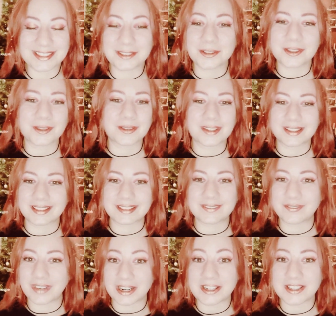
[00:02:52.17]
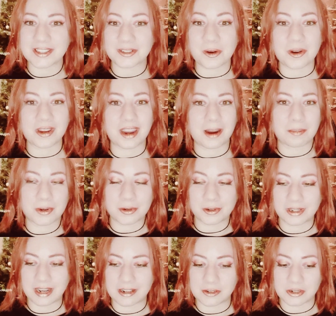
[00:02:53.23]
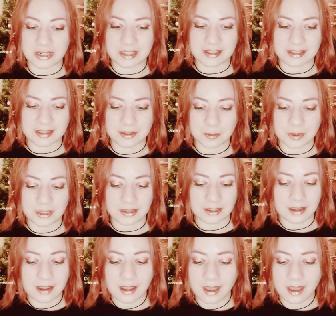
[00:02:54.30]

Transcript: Told you, very strong Capricorn energies this week.